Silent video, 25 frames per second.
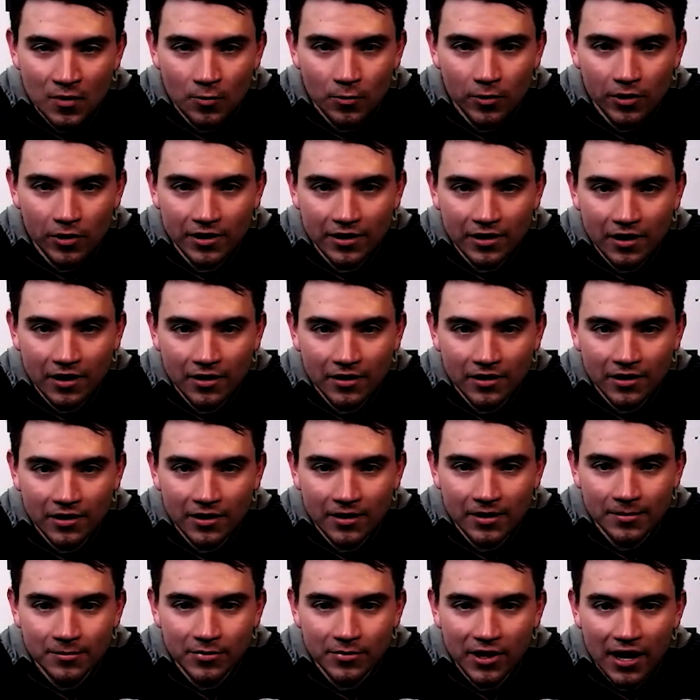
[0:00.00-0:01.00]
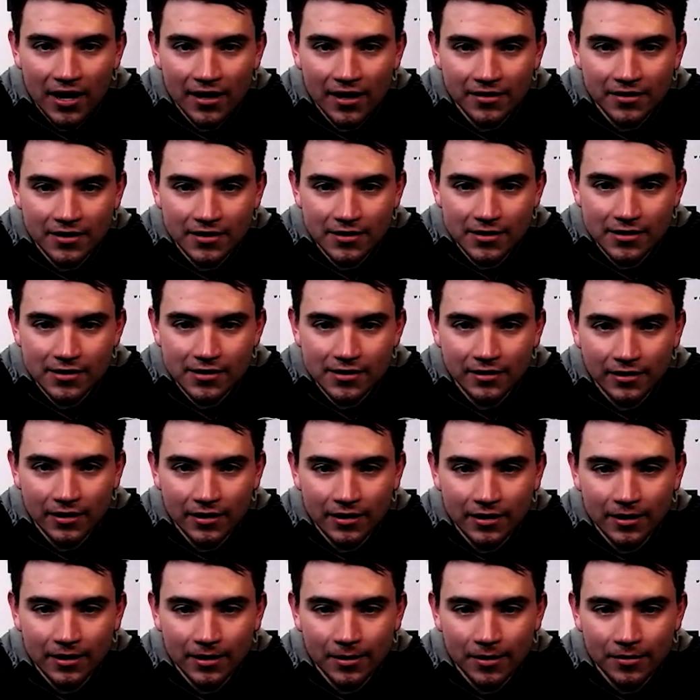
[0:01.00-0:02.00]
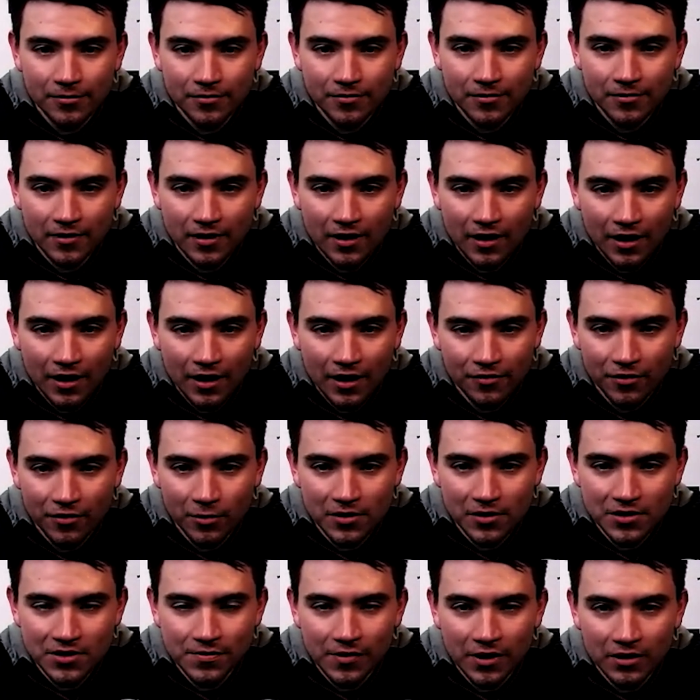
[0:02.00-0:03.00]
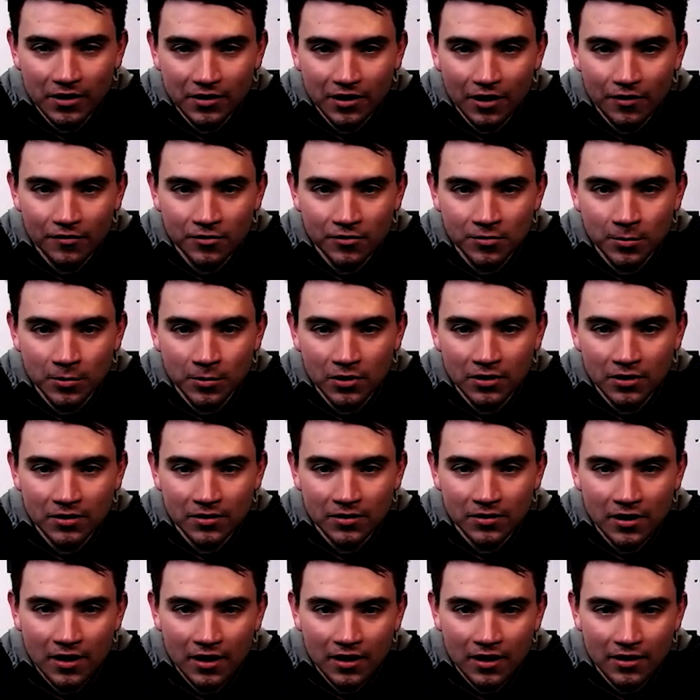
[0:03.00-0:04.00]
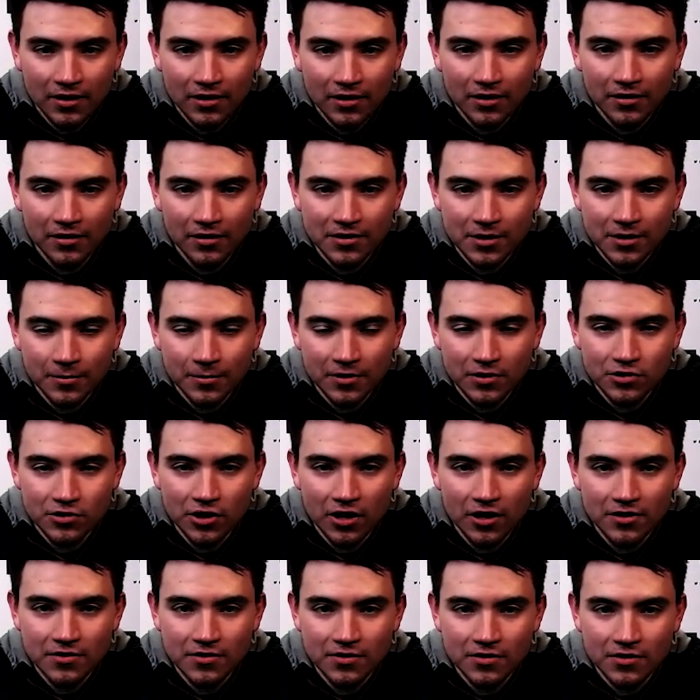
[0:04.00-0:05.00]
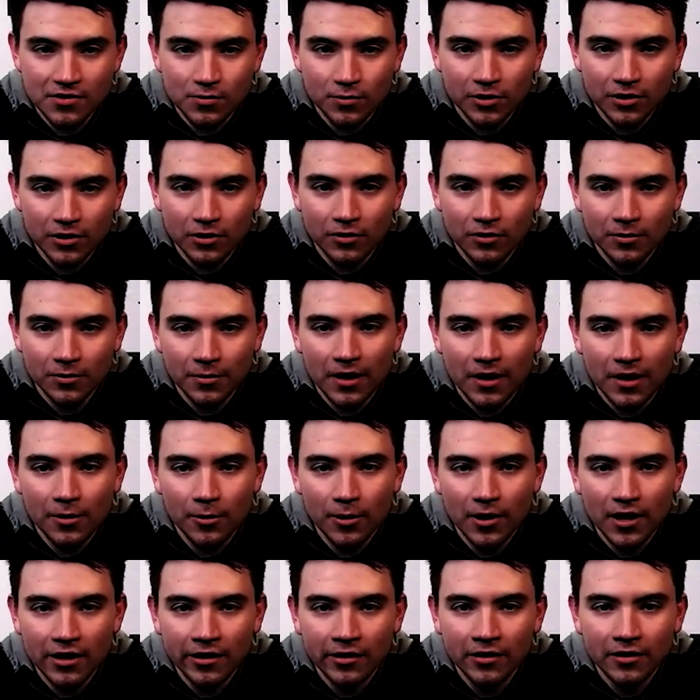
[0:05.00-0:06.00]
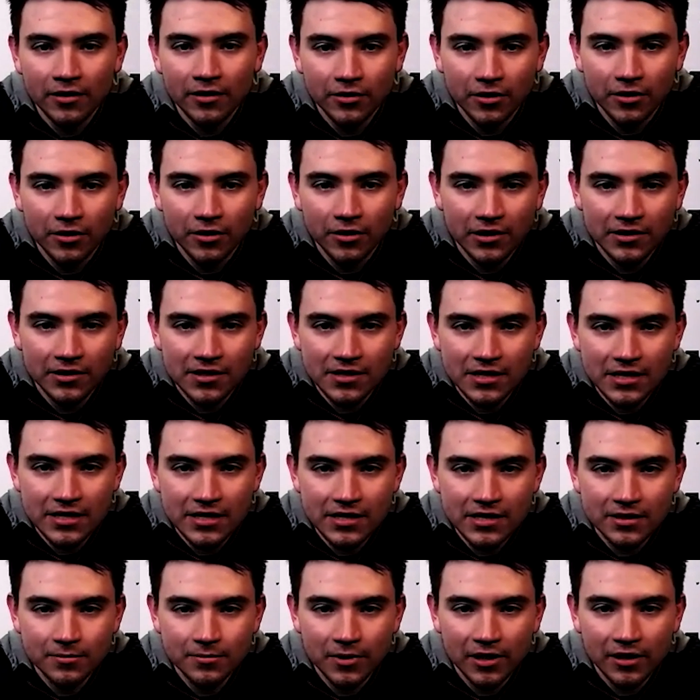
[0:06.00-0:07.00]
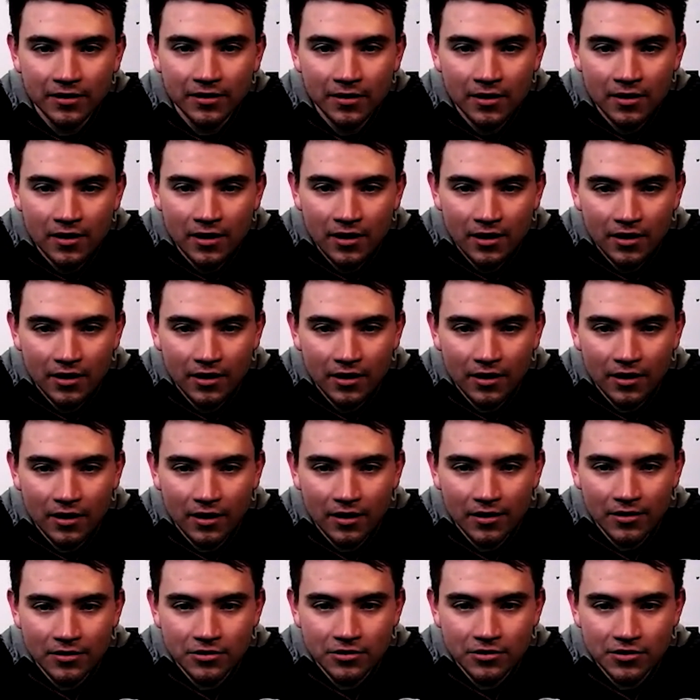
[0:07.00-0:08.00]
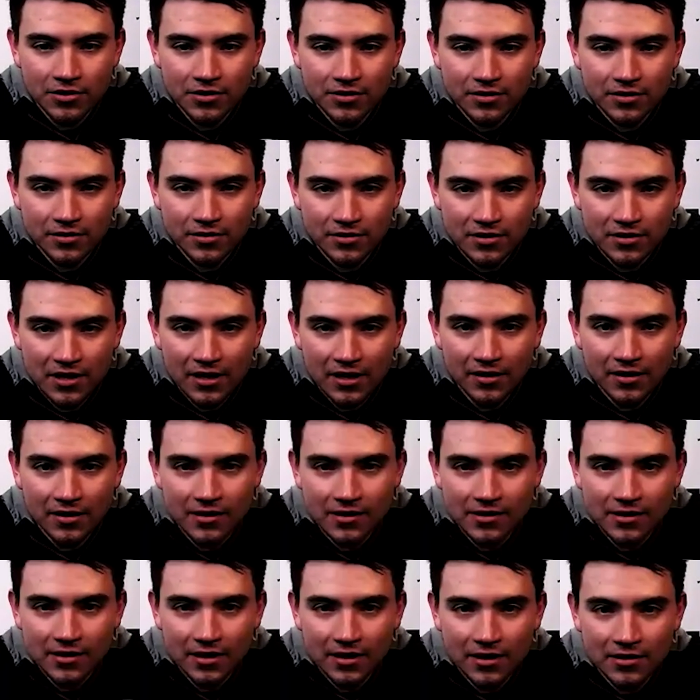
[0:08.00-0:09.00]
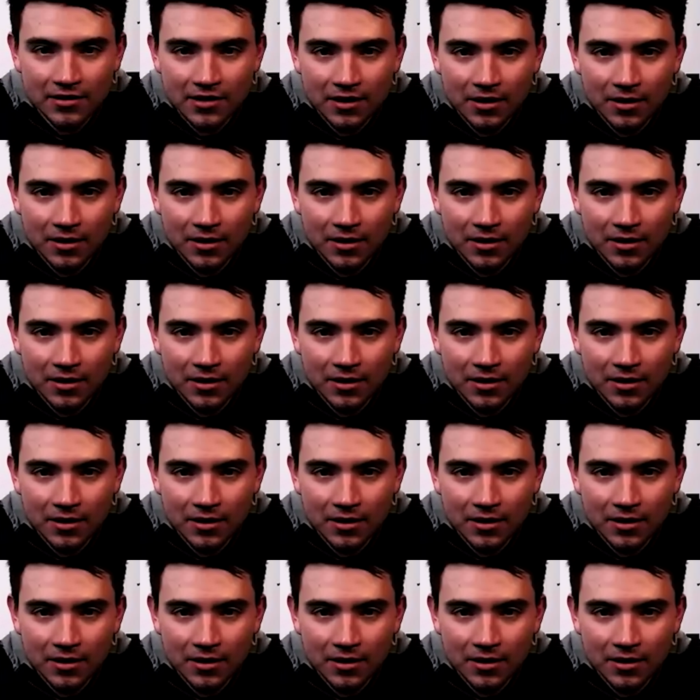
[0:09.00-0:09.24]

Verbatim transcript: working on it in practice. I've always felt comfortable. Some of the draws just weren't going my way earlier in the season, but just take this as